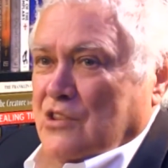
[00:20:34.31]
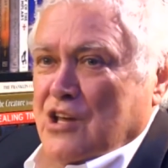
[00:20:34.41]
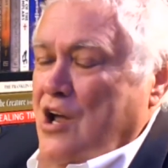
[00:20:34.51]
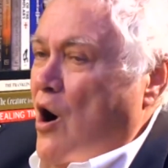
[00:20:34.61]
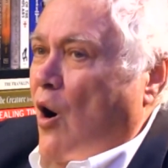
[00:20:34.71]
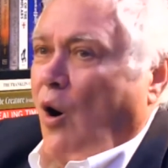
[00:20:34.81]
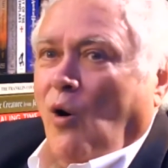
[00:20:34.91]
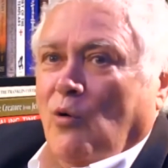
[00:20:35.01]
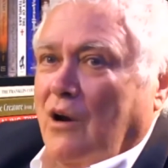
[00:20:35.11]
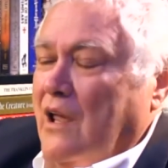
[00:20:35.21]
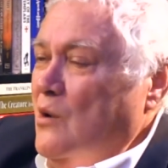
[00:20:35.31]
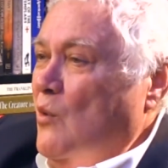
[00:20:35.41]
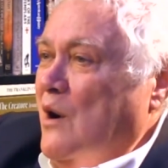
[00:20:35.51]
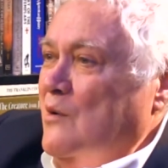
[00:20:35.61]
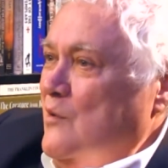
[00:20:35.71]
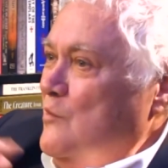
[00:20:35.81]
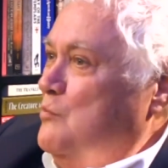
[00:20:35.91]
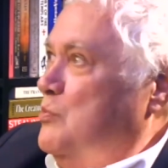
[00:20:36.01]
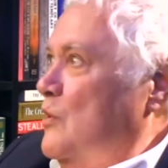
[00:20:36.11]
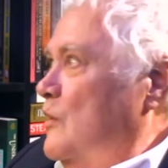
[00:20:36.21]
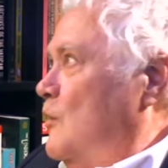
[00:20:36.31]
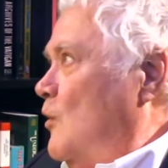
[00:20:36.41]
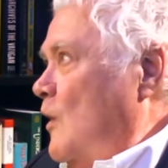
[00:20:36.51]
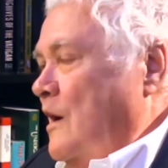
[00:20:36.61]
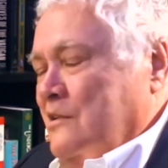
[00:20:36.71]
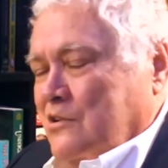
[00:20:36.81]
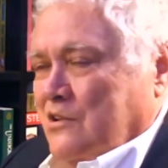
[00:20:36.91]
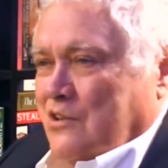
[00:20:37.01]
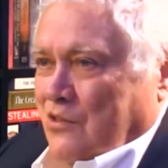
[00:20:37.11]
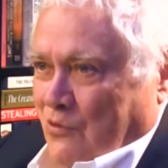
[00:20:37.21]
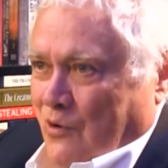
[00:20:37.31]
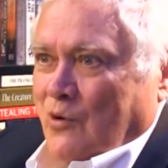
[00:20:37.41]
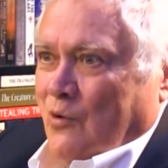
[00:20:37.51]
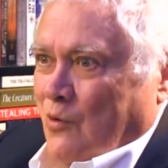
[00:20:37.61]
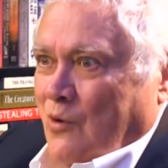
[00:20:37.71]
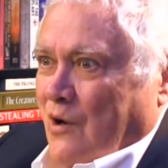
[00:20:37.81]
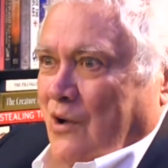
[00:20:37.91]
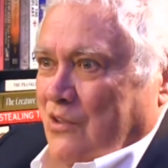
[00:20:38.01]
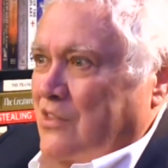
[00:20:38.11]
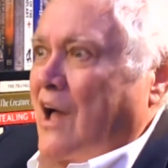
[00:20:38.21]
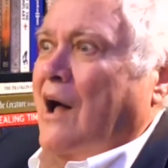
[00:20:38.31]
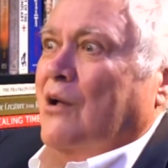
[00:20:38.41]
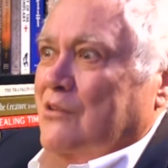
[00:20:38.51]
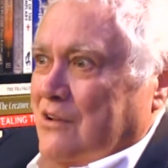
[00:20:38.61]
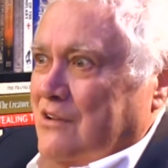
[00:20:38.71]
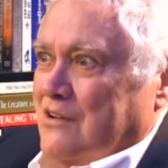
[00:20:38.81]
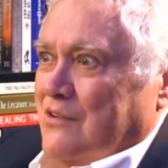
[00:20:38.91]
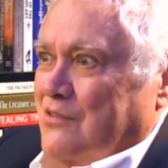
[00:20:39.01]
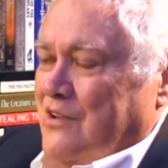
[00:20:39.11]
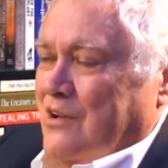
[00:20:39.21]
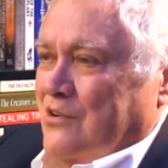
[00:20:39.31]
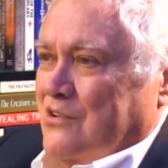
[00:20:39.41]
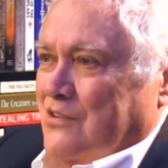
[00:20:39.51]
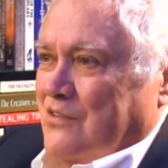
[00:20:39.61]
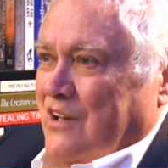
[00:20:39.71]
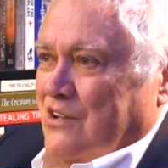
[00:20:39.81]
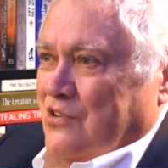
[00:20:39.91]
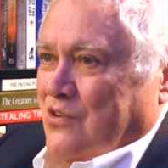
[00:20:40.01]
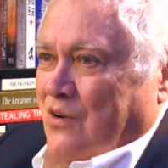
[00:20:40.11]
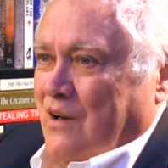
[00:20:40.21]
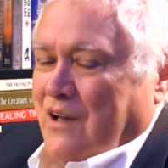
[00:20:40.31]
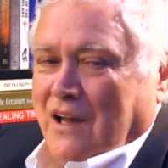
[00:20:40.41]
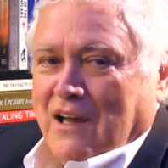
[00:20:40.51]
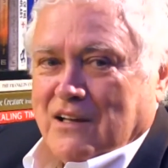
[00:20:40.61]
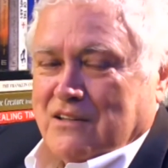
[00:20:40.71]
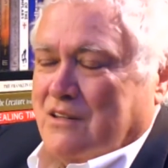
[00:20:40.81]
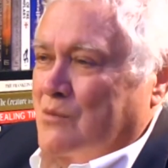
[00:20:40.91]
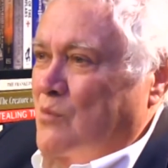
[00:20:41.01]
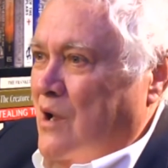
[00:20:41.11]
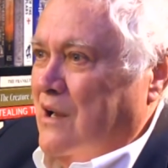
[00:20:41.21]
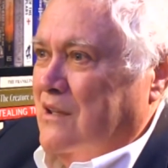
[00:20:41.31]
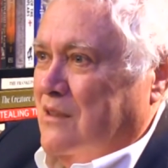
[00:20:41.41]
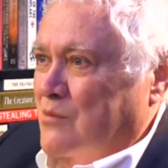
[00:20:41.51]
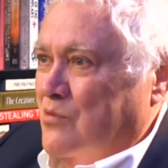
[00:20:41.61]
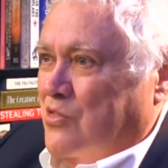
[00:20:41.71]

The only way we've progressed through thousands of years of history is to make them